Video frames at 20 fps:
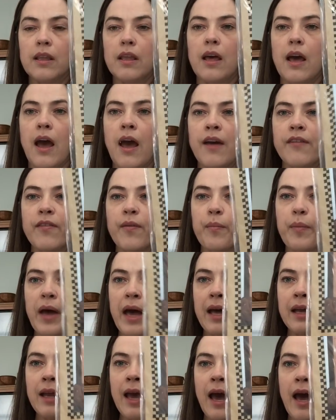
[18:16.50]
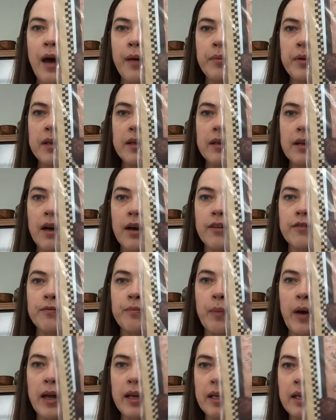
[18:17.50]
I have a bad habit of
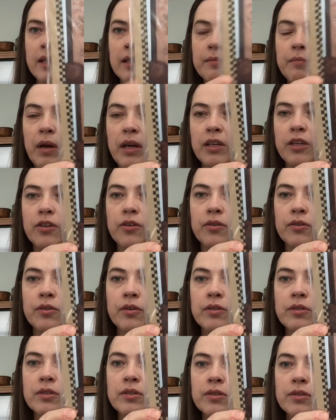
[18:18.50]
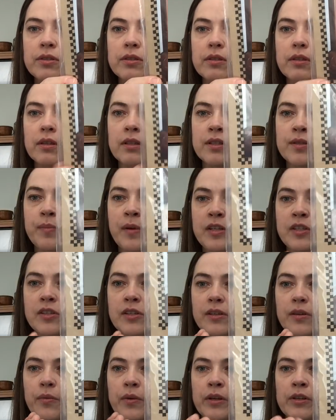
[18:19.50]
biting my cuticles,
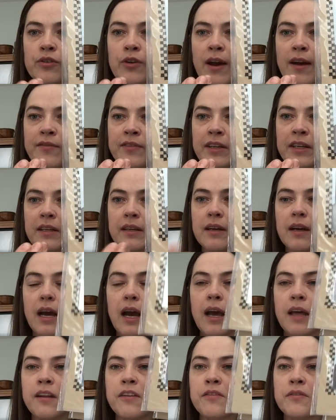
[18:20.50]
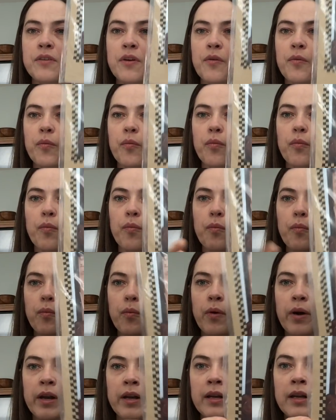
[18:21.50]
especially when driving. I don't know
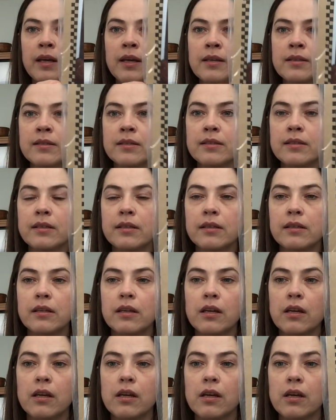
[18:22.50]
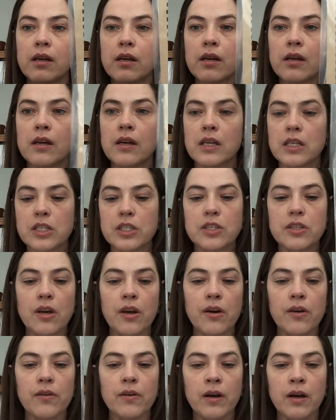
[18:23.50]
what it is.
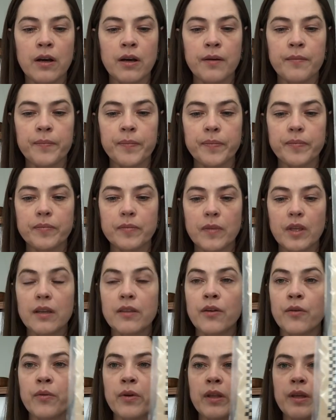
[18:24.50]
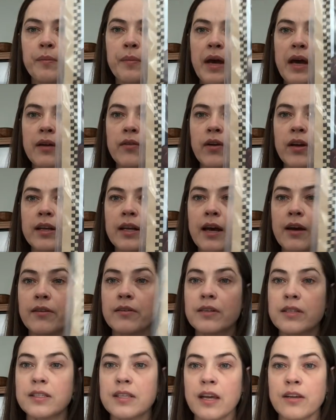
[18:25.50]
So, they're really bad right now
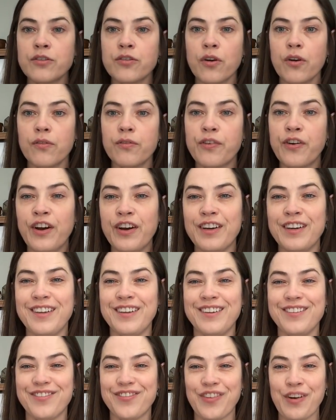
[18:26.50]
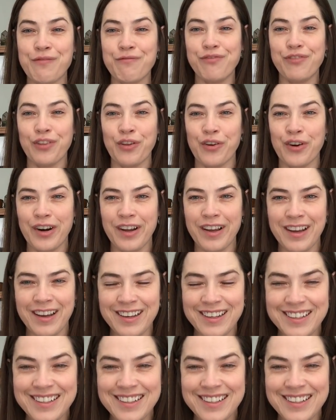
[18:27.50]
because I drove from Florida.